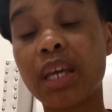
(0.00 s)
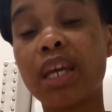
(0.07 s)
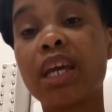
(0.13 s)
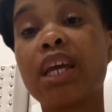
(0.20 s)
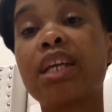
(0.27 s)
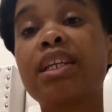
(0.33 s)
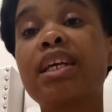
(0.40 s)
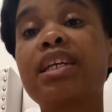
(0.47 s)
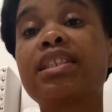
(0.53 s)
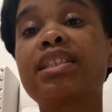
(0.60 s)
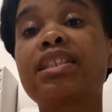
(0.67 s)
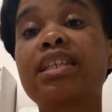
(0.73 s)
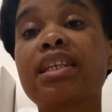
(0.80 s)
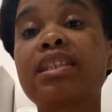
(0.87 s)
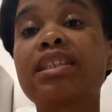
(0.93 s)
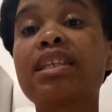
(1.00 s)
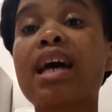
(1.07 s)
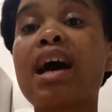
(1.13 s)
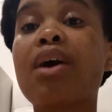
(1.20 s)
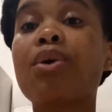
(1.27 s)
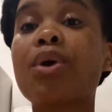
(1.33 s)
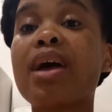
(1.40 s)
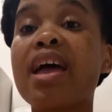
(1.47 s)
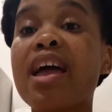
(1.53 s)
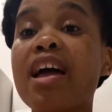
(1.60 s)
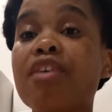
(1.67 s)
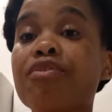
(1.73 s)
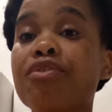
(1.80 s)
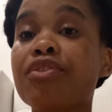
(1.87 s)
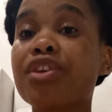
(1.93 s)
And it states out
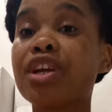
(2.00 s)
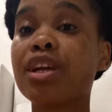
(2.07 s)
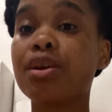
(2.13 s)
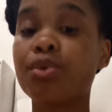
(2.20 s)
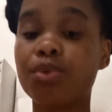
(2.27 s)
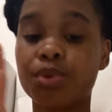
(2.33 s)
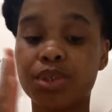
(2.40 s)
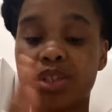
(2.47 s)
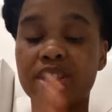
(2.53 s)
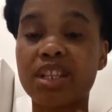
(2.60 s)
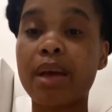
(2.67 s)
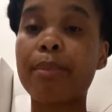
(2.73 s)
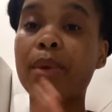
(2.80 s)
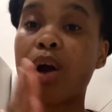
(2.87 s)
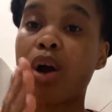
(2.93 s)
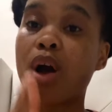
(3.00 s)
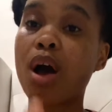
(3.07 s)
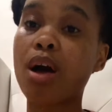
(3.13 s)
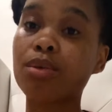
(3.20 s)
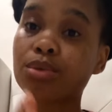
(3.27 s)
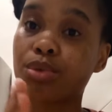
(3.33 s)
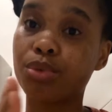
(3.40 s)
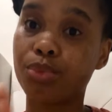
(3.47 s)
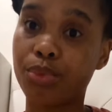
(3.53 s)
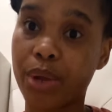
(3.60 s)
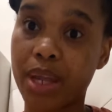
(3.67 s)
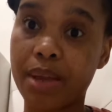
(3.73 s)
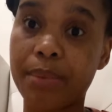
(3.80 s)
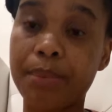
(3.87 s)
every step out the way.